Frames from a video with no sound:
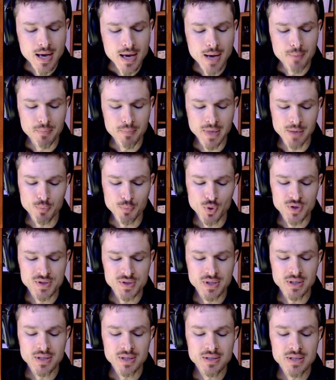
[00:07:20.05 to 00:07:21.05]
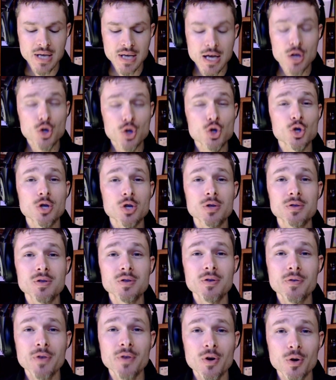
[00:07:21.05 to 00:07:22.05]
may present a danger to
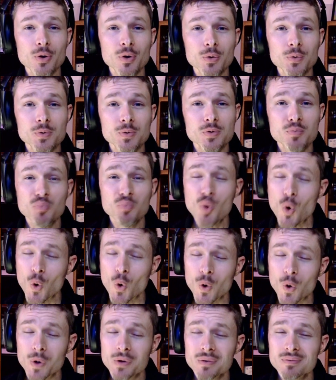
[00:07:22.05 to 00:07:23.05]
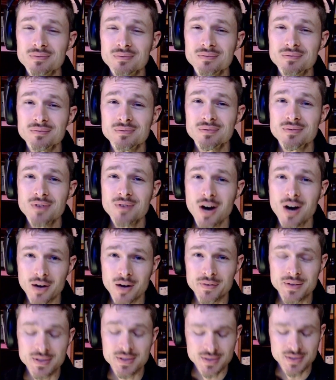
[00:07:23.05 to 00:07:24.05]
those born
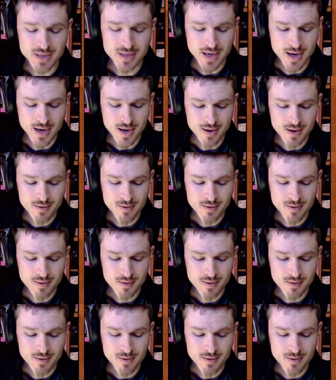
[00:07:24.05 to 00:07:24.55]
on this day.